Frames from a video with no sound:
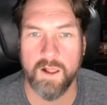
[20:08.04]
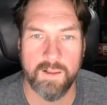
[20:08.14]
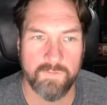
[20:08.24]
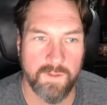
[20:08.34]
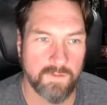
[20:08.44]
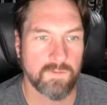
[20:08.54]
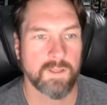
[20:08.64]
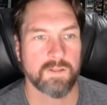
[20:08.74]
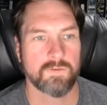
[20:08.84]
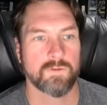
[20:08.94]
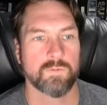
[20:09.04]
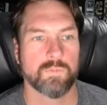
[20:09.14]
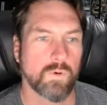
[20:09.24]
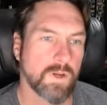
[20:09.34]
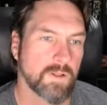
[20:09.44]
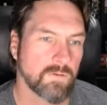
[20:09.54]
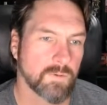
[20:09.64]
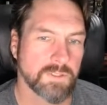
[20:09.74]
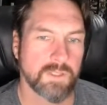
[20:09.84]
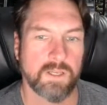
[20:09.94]
all of this leads to points,
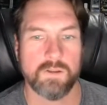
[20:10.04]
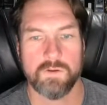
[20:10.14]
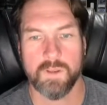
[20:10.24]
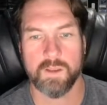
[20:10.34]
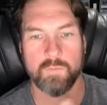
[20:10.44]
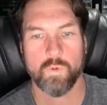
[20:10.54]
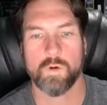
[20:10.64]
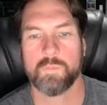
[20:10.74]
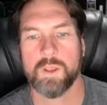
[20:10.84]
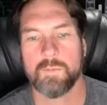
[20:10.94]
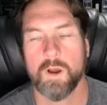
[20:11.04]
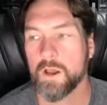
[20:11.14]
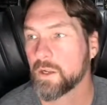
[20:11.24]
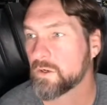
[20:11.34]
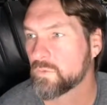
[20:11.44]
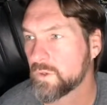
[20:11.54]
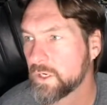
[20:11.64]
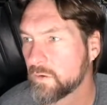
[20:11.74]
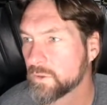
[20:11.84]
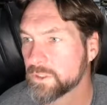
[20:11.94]
which then you get more PMON each
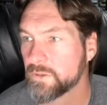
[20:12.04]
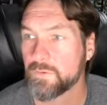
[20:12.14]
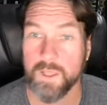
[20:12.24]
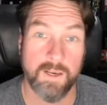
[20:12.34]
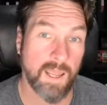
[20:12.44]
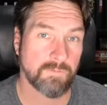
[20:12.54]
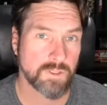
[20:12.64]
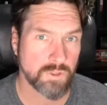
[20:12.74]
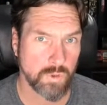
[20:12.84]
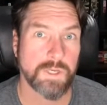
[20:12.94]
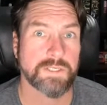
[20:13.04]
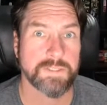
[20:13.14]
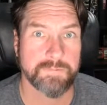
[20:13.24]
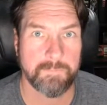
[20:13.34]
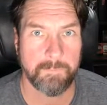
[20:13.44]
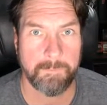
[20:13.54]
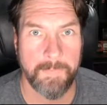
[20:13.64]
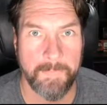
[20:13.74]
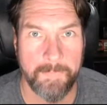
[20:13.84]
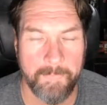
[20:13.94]
week, which you then have a choice.
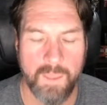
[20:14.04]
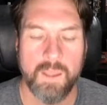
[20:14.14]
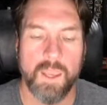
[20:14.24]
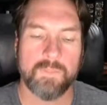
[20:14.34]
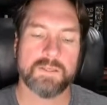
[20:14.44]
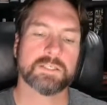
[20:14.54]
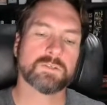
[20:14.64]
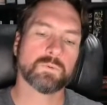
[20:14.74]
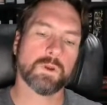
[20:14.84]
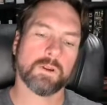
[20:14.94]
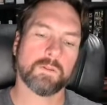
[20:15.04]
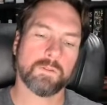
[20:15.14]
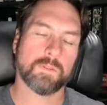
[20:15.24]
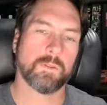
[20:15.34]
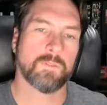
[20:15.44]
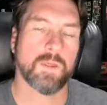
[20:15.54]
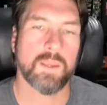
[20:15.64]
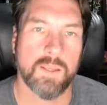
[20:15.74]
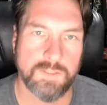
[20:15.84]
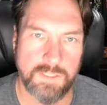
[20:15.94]
And this is where the
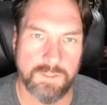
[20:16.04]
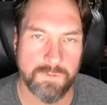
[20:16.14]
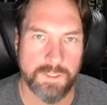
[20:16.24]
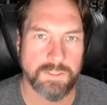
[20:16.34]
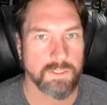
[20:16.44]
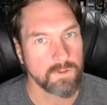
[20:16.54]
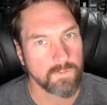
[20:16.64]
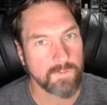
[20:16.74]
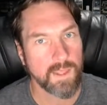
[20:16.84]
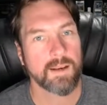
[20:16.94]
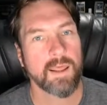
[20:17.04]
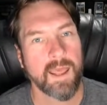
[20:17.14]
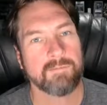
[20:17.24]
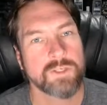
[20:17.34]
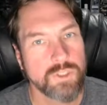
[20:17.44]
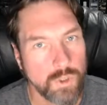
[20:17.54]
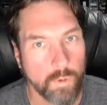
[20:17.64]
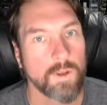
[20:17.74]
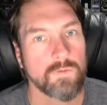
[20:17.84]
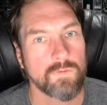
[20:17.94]
thing gets interesting. You then have a
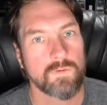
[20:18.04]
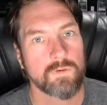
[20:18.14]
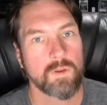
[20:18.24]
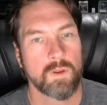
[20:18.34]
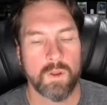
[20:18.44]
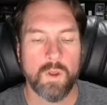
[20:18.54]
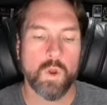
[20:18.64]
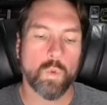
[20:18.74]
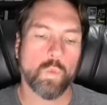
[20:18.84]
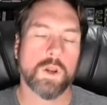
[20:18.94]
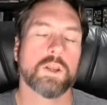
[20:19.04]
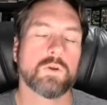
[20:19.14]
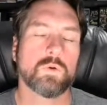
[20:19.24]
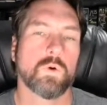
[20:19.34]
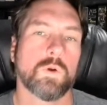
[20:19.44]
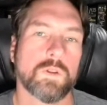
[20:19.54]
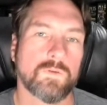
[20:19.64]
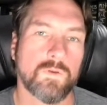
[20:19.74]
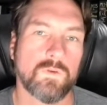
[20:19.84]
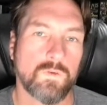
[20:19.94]
choice. What are you
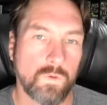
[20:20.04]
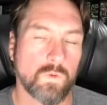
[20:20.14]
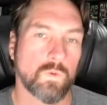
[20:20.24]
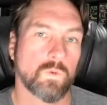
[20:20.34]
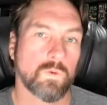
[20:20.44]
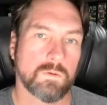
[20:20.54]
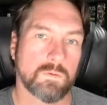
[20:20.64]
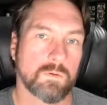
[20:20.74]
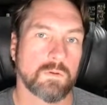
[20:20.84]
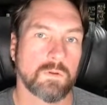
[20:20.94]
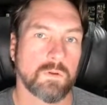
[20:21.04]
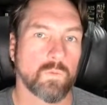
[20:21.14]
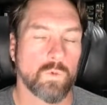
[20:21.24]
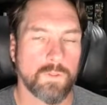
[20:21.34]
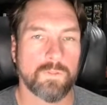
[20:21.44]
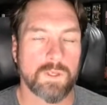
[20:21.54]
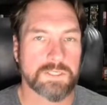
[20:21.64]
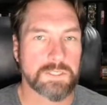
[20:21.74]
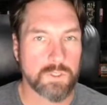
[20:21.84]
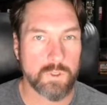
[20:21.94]
going to do with
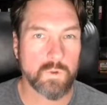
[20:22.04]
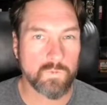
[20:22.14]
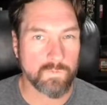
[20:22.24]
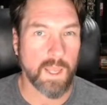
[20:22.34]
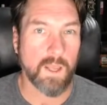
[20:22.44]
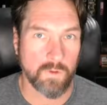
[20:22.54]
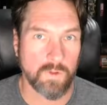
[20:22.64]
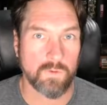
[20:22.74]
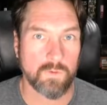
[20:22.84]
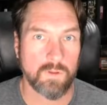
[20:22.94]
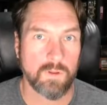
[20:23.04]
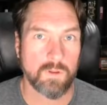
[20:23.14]
this new value